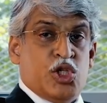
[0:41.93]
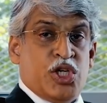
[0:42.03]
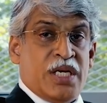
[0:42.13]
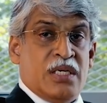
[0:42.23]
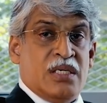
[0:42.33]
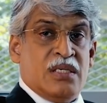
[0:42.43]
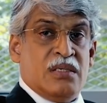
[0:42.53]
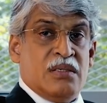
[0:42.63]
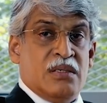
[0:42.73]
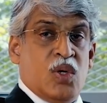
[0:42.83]

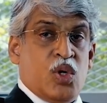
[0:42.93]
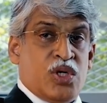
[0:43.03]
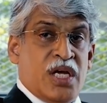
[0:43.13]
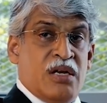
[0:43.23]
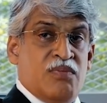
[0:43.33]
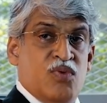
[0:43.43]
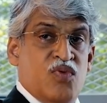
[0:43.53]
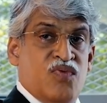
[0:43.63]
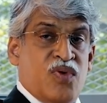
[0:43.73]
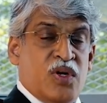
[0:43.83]
Sheraton Hotel
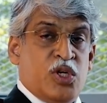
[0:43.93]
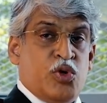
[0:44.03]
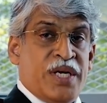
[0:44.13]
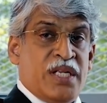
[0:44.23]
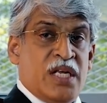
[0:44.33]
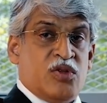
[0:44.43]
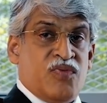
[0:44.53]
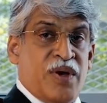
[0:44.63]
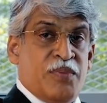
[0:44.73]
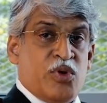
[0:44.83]
move on the 28th
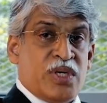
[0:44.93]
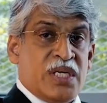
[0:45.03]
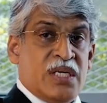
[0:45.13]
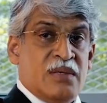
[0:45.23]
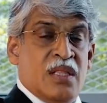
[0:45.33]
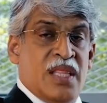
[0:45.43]
of February,